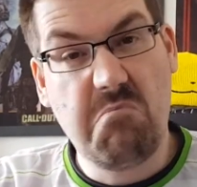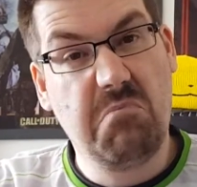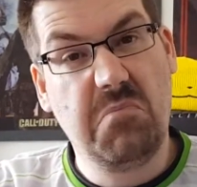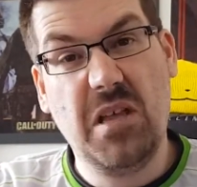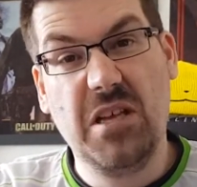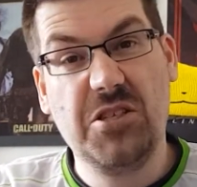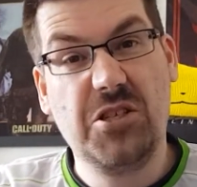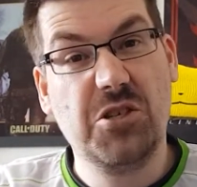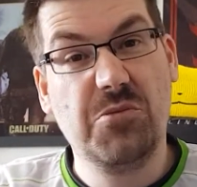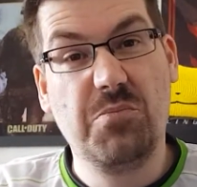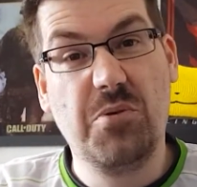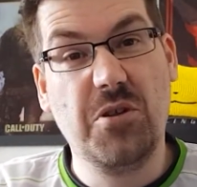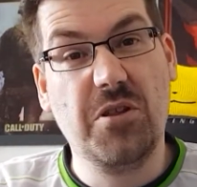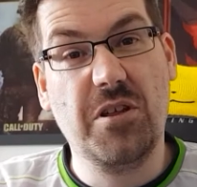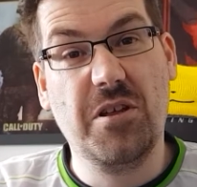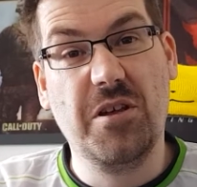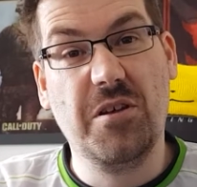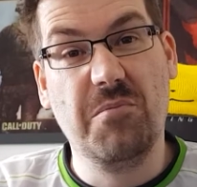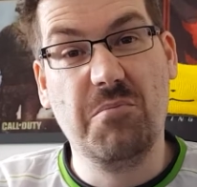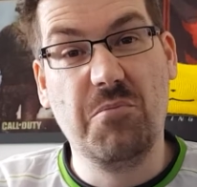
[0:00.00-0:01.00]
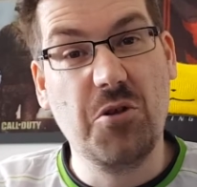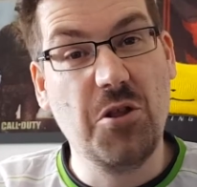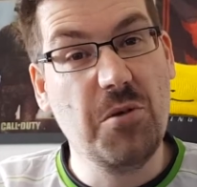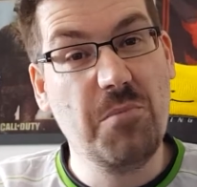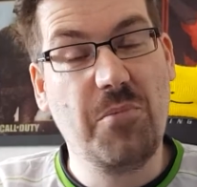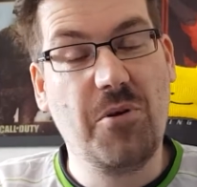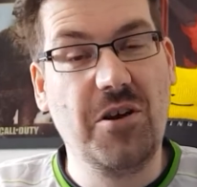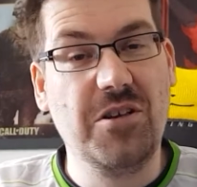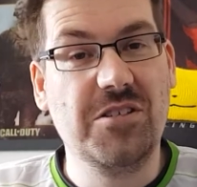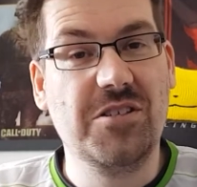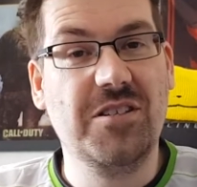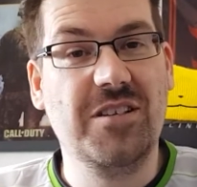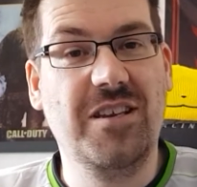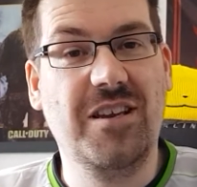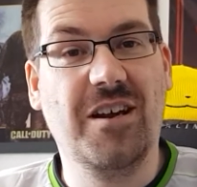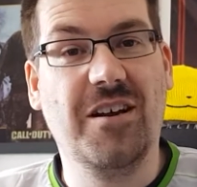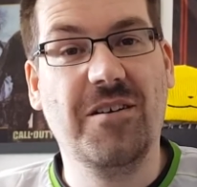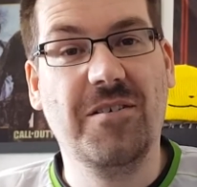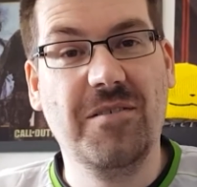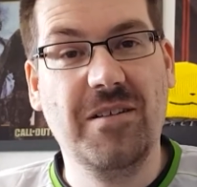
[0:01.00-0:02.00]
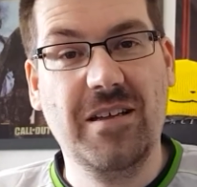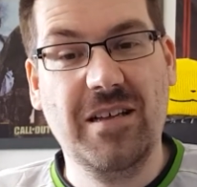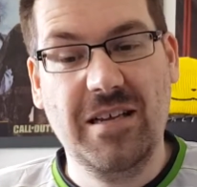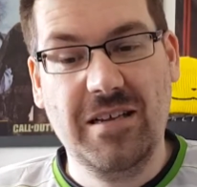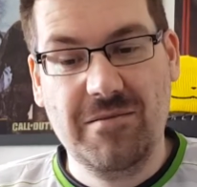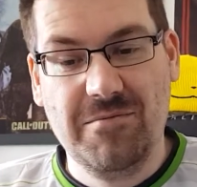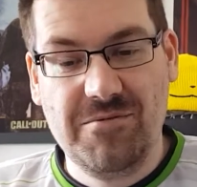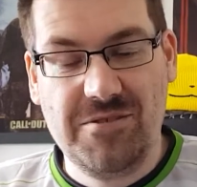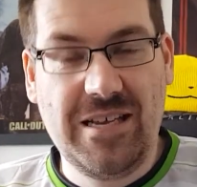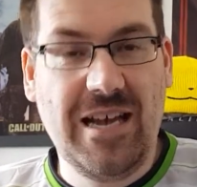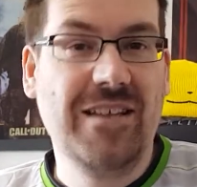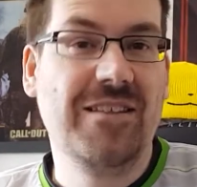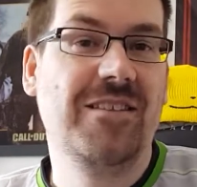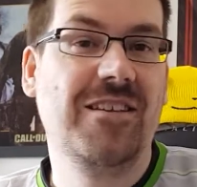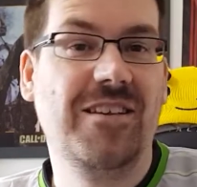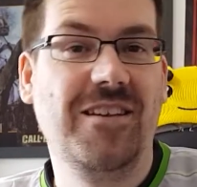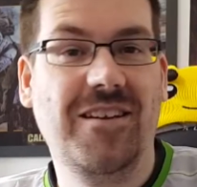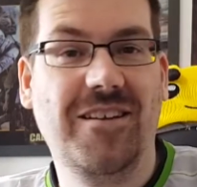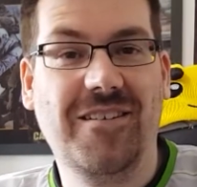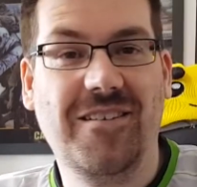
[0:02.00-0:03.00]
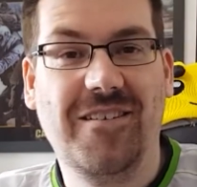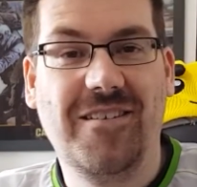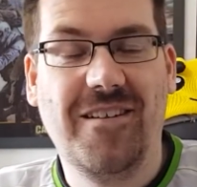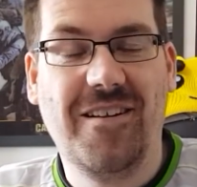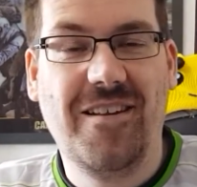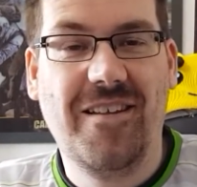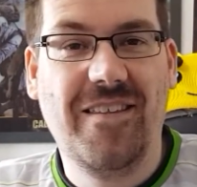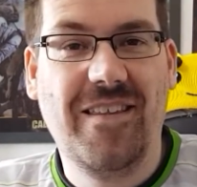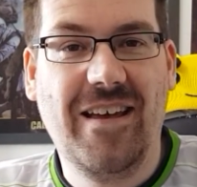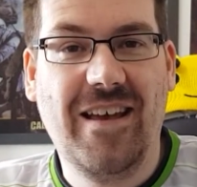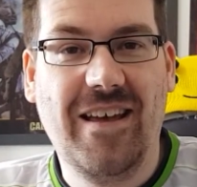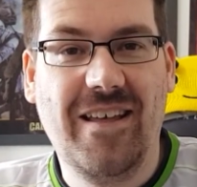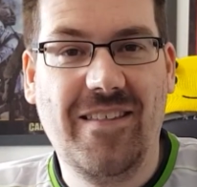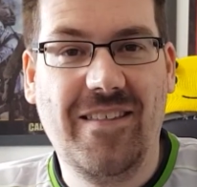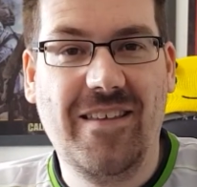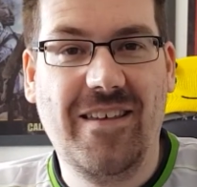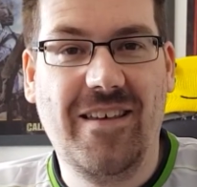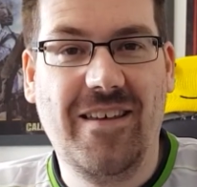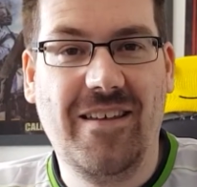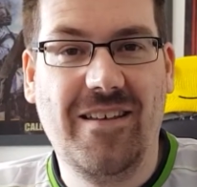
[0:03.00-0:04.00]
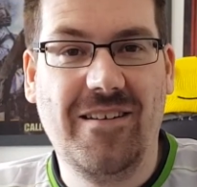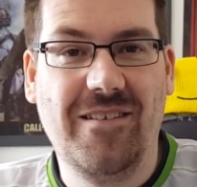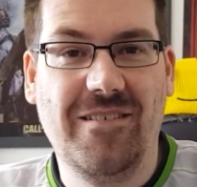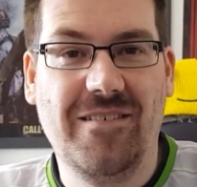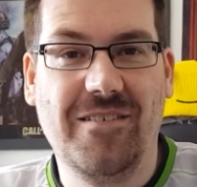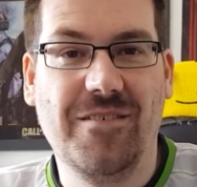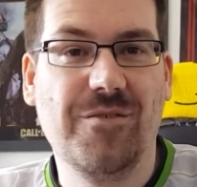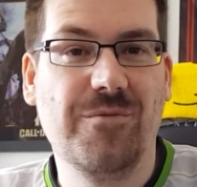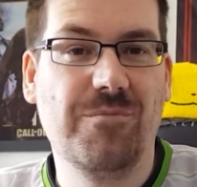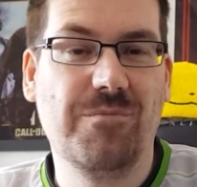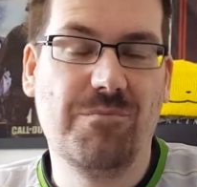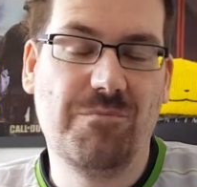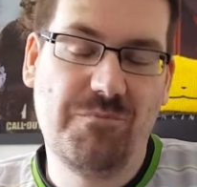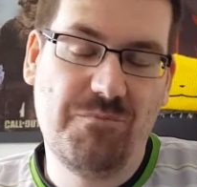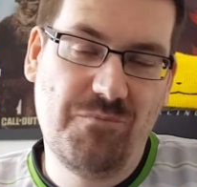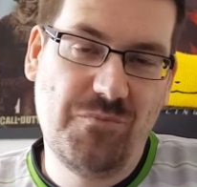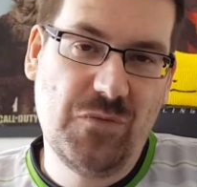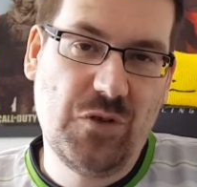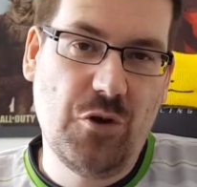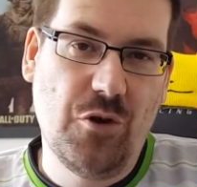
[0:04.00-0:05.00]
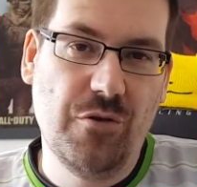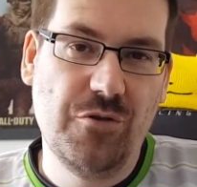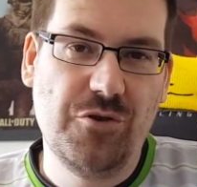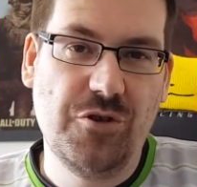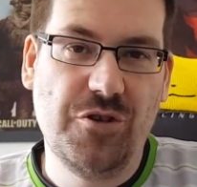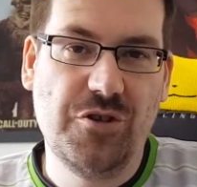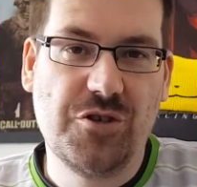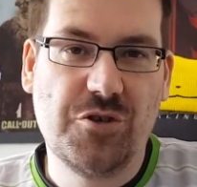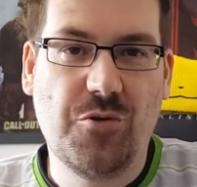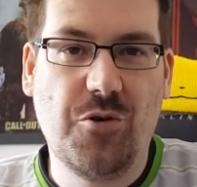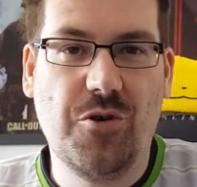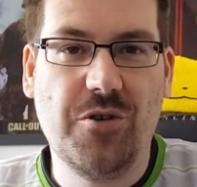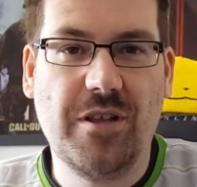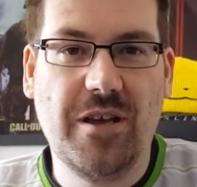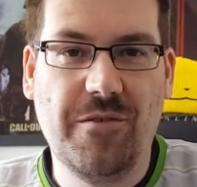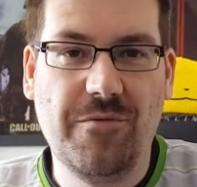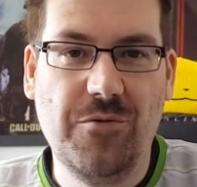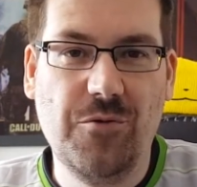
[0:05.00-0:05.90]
Let's just put the bullet points in here. Sad to hear that the Call of Duty squad I've